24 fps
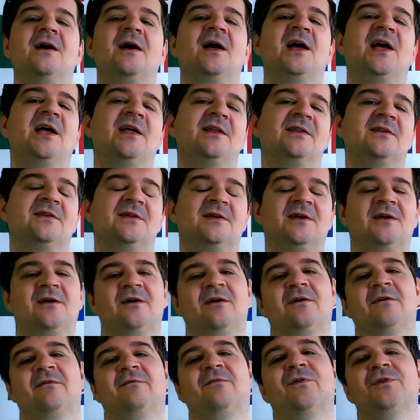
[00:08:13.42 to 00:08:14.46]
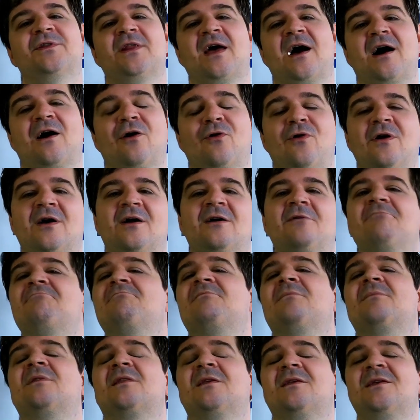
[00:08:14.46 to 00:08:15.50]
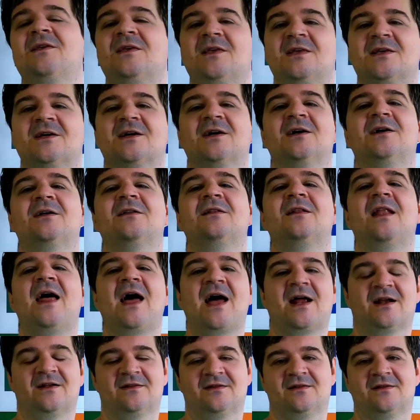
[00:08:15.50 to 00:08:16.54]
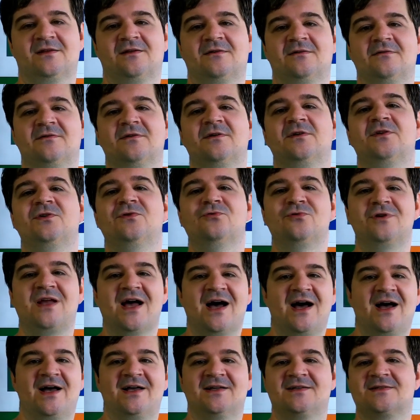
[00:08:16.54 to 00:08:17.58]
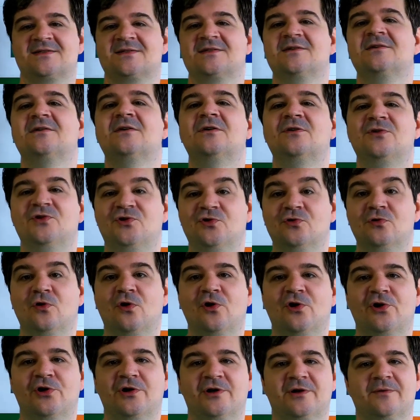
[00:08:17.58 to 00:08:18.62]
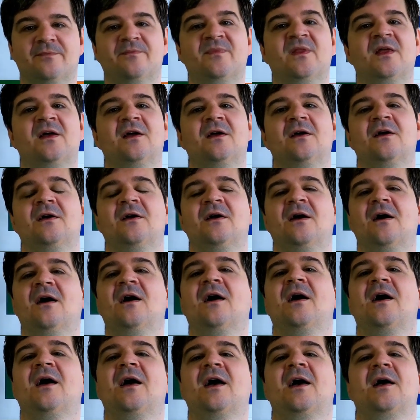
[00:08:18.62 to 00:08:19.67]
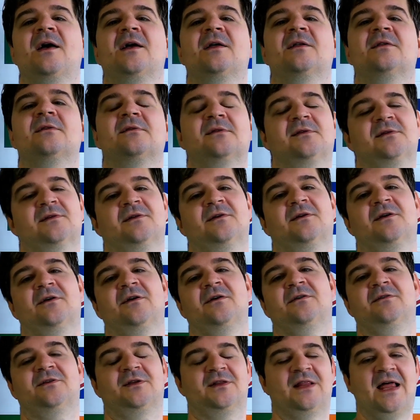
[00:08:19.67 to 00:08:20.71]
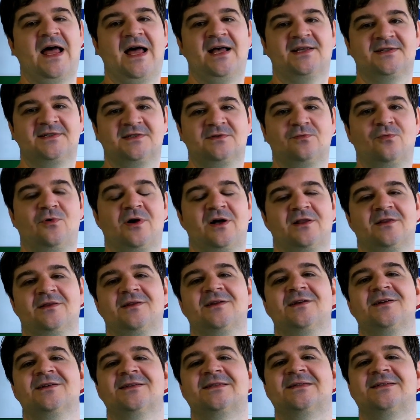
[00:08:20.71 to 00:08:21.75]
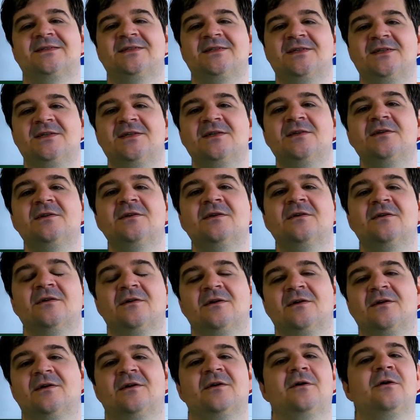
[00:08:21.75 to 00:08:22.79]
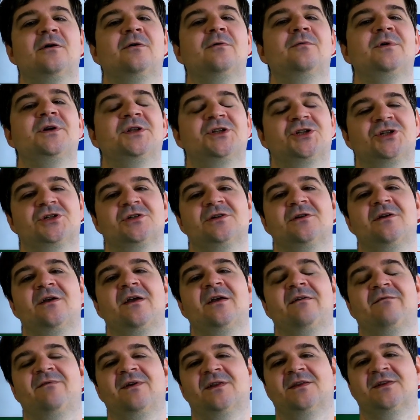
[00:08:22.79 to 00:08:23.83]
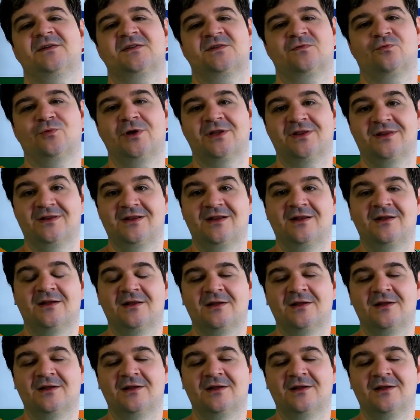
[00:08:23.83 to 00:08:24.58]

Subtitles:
And for now, ihr lernt, you guys, you learn. And the last one, sie, which if it is written